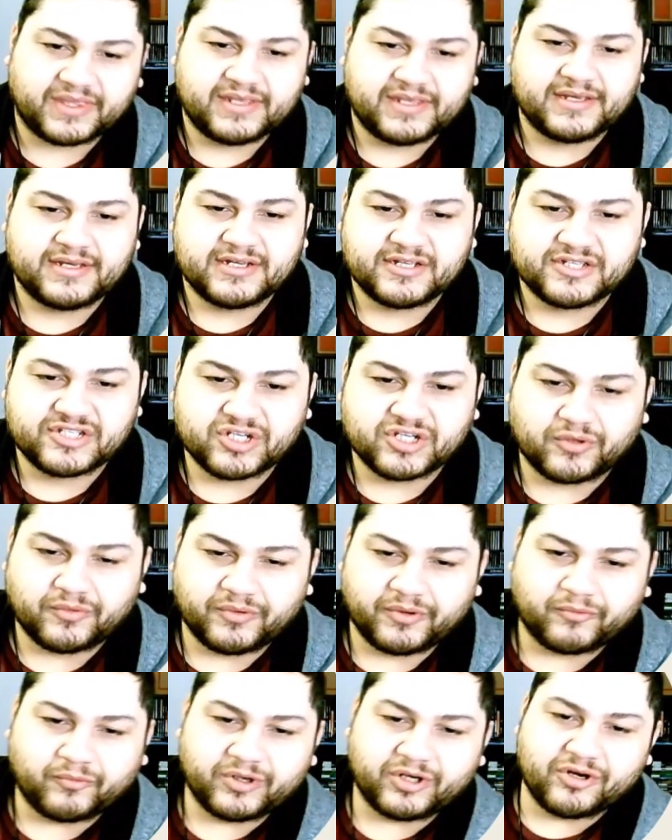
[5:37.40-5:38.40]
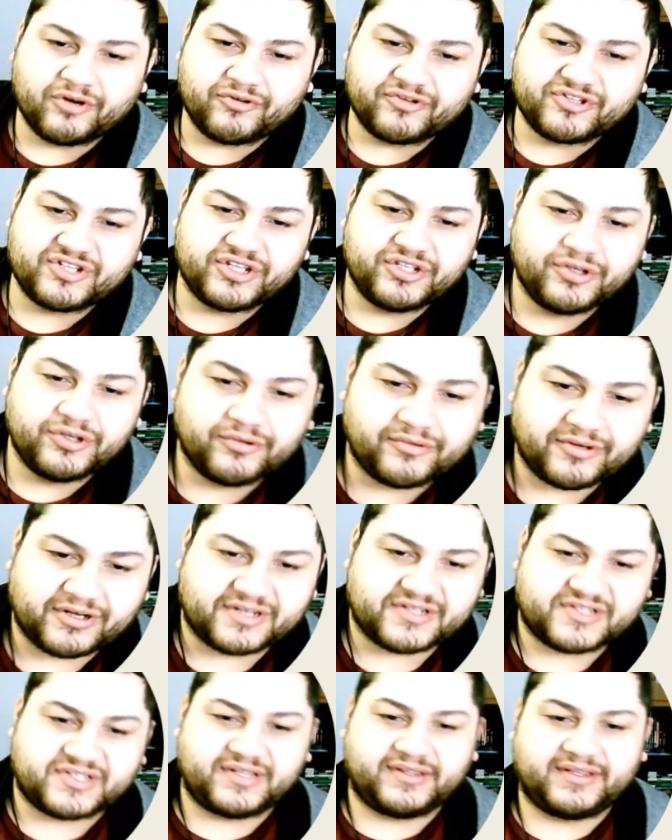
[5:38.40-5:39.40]
So when we go to
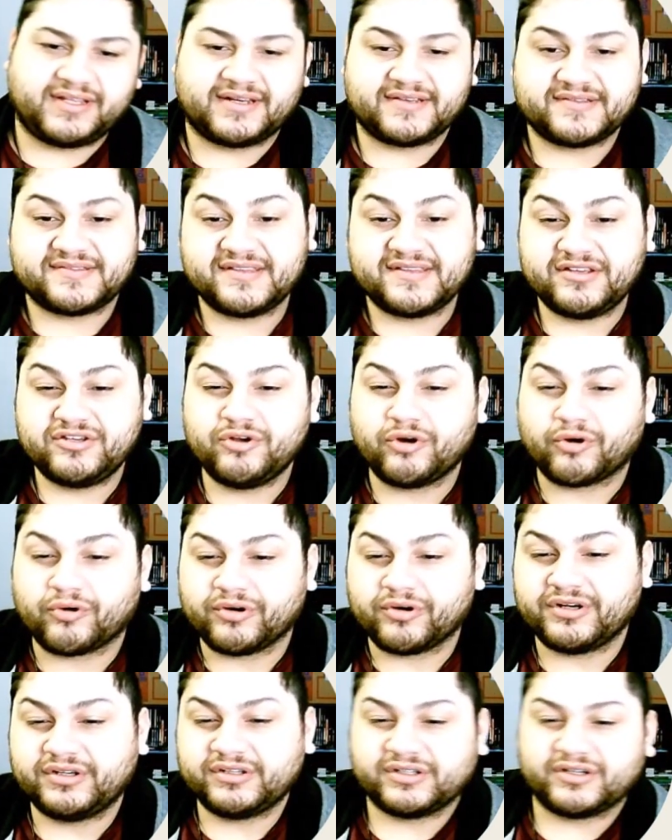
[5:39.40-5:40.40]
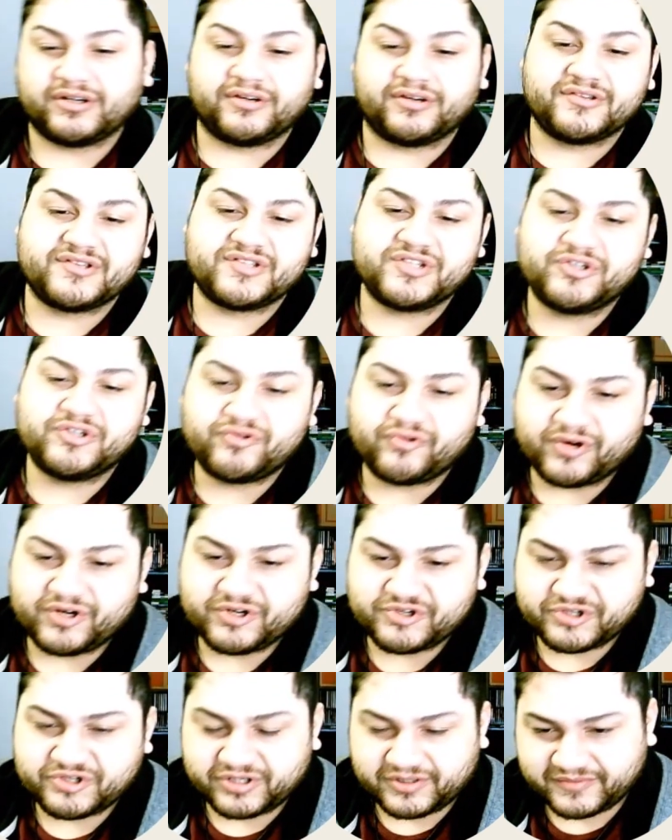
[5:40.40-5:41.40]
US, and that is the urine
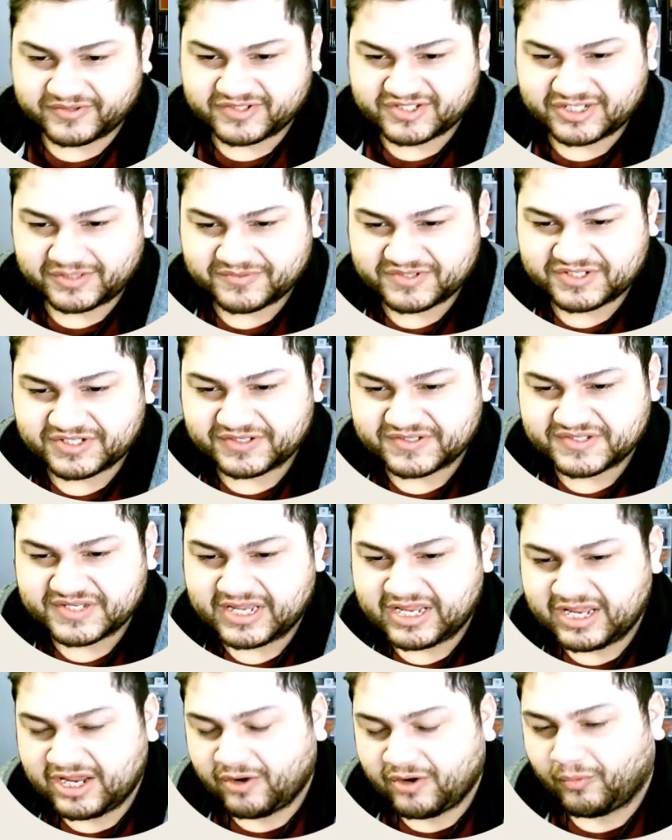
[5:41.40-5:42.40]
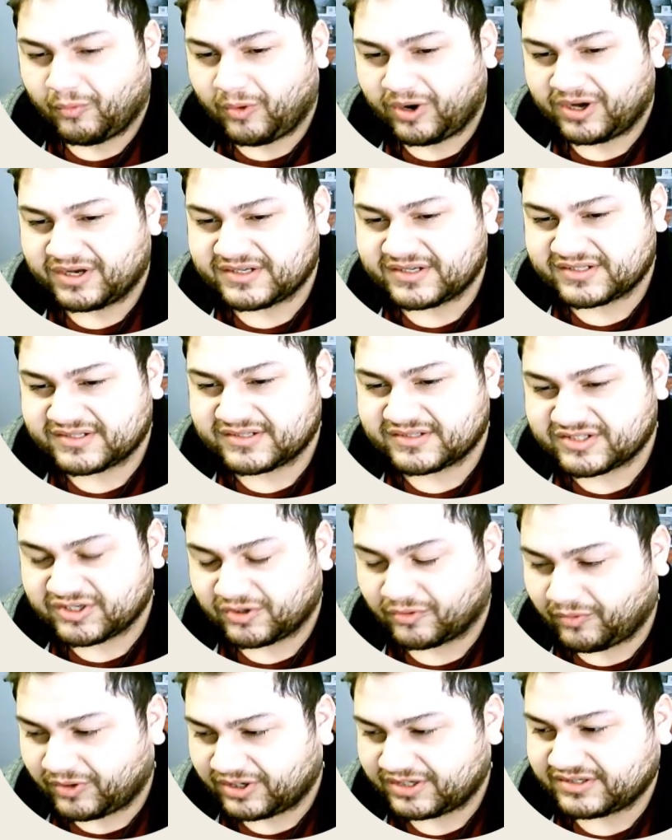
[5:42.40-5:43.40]
concentration of a substance, to
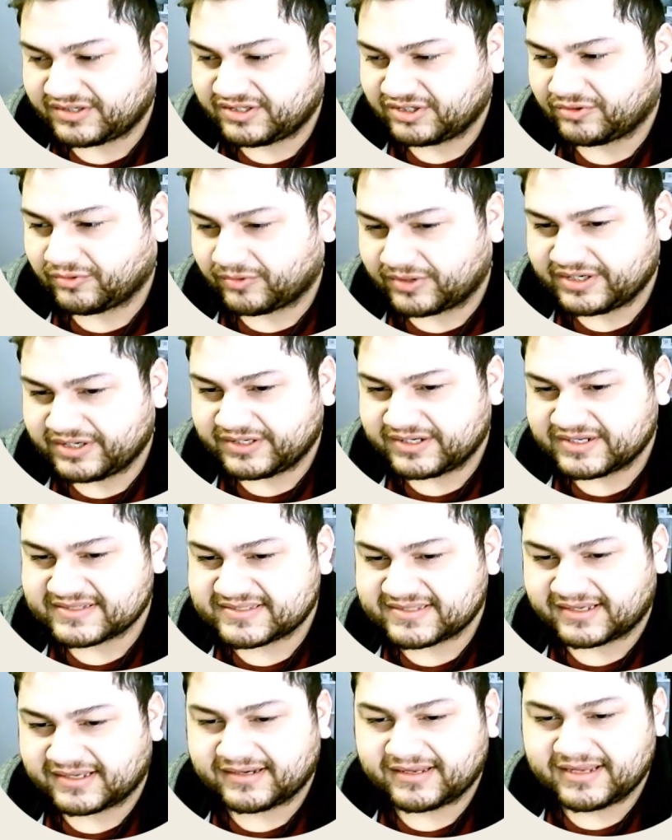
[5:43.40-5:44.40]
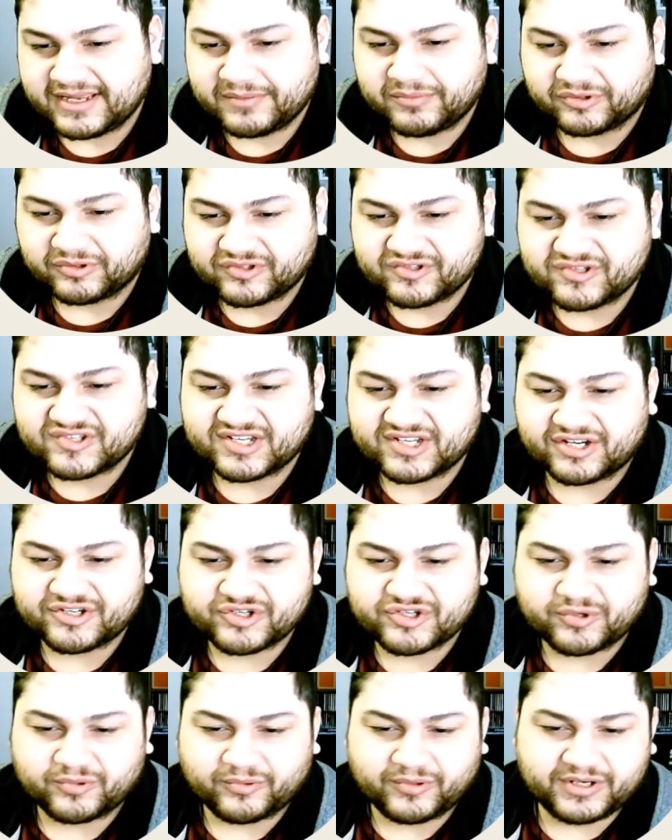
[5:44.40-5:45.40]
what degree is that able to
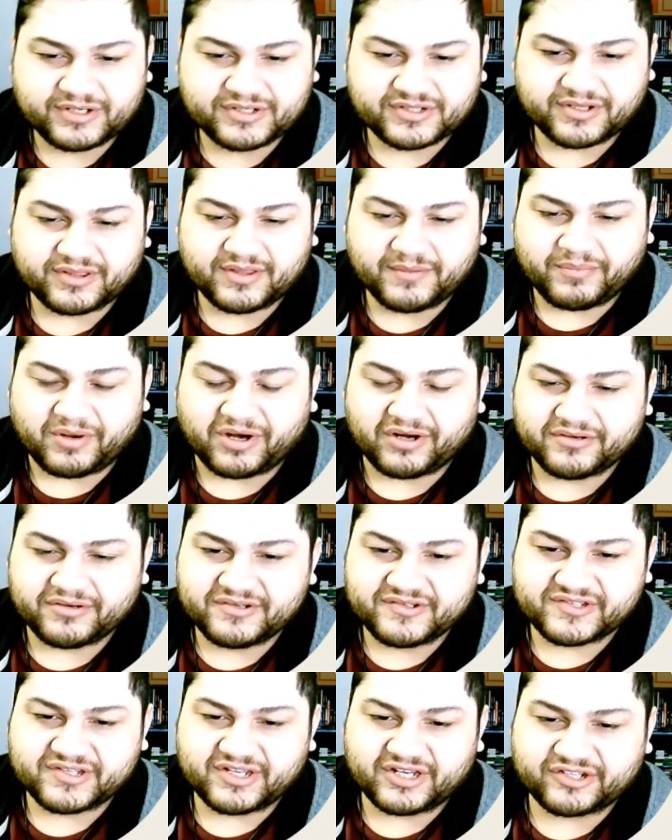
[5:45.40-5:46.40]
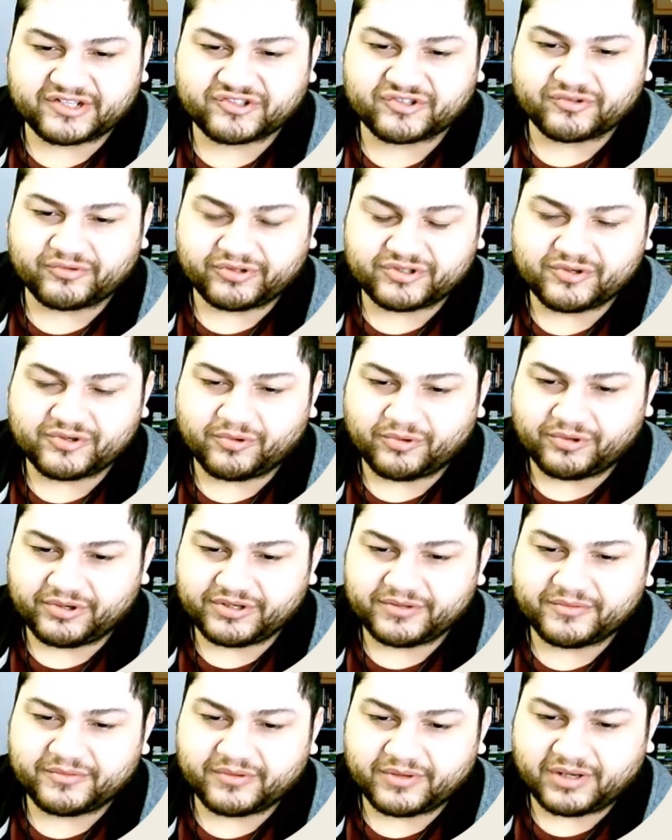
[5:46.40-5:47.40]
saturate the body's excretory
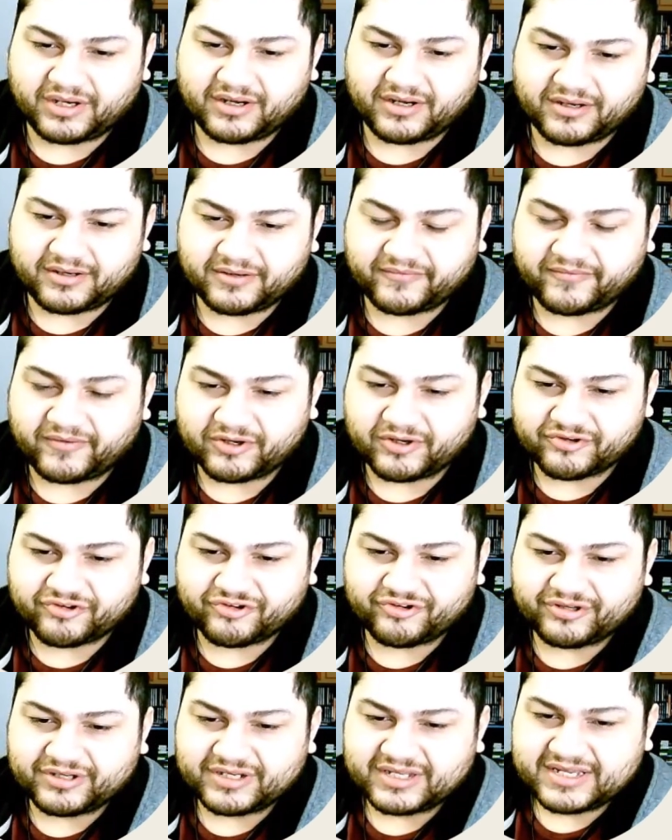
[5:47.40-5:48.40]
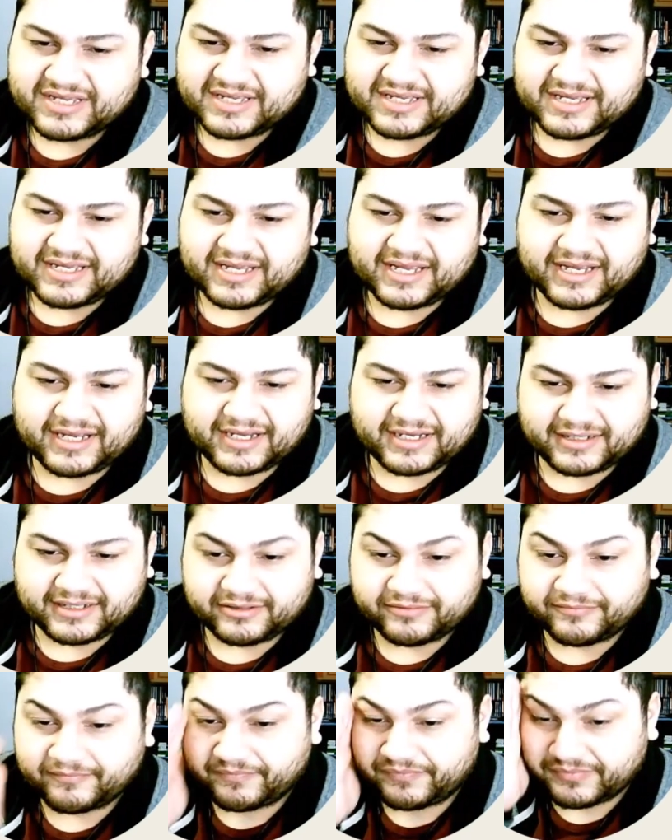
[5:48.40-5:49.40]
function
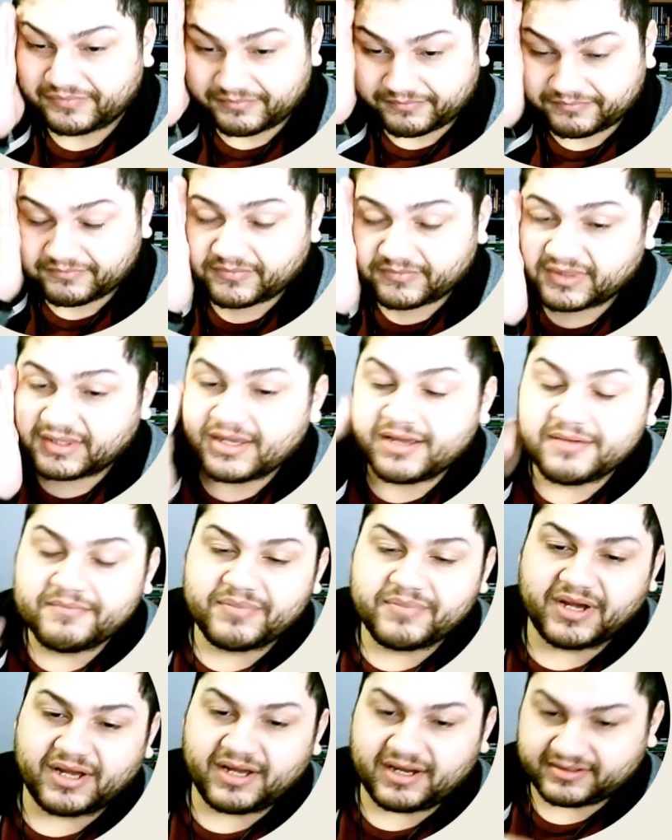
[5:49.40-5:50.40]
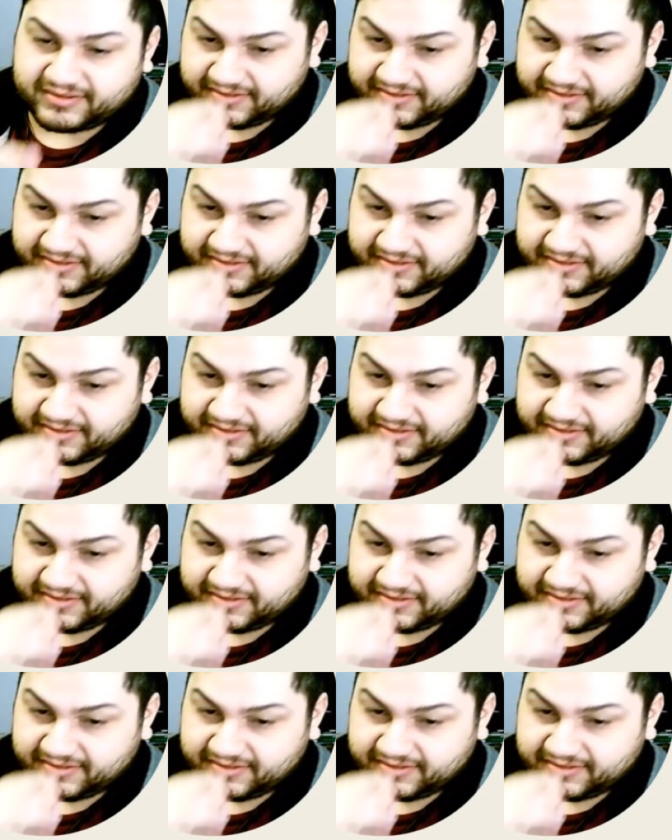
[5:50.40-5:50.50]
and impact